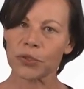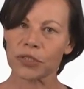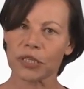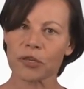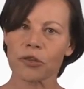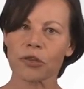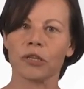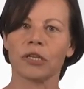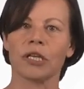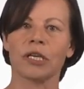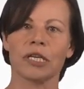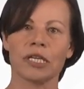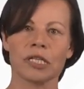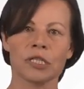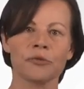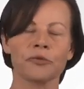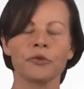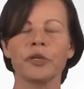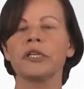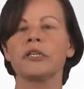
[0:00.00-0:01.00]
positioning
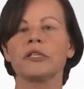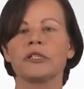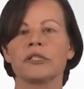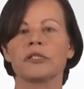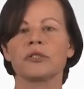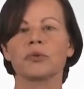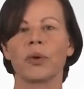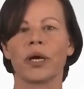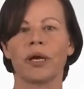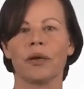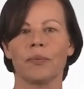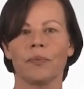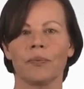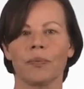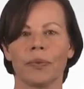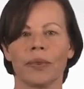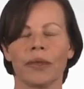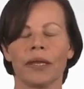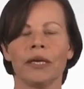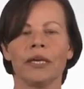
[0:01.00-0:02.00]
is frequent as well.
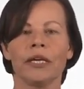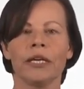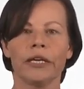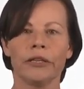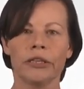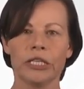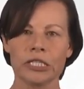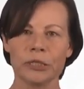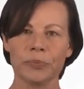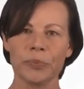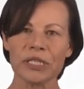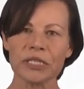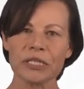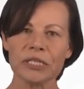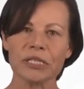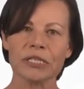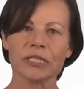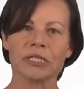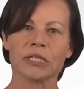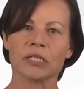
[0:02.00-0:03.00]
These
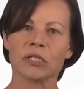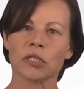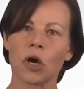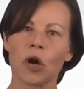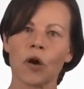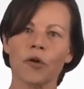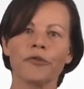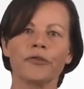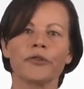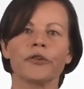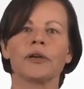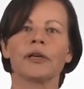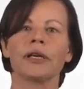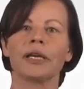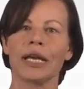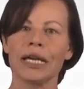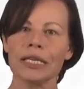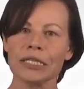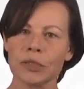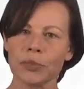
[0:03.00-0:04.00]
businesses offer
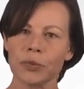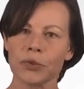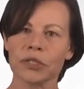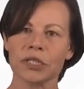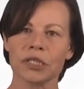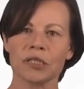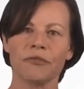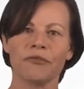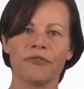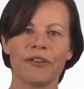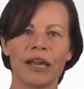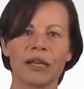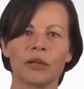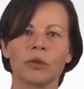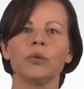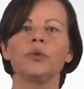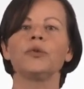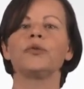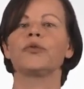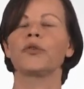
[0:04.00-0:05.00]
less perceived
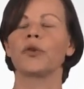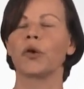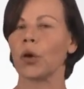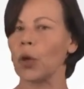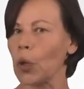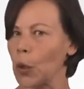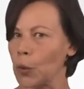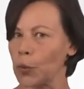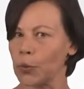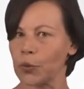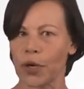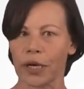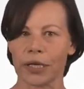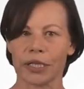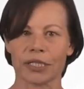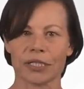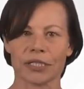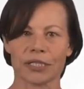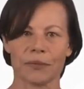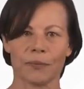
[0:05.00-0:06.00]
value for a lower
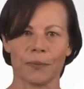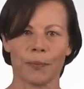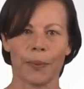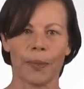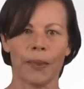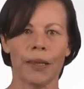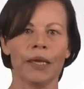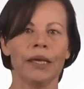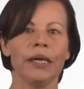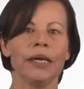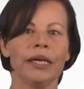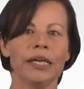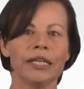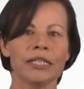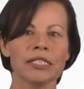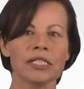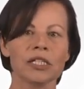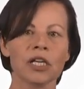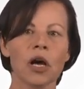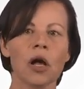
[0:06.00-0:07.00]
price.
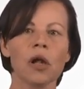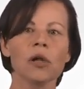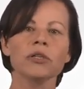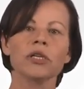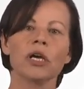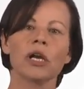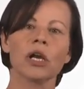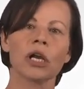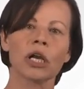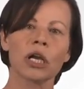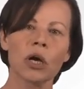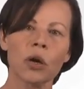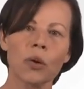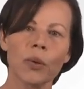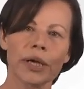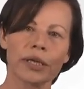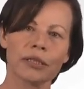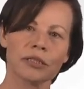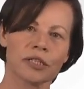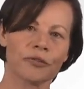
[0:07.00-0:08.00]
It's called
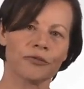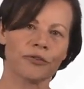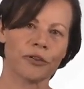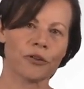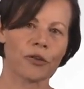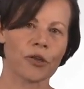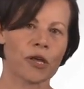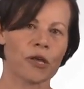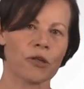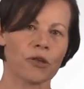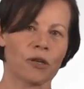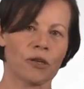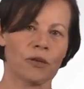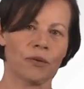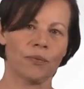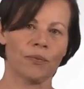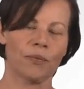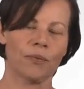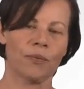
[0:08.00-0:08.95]
low-end differentiation.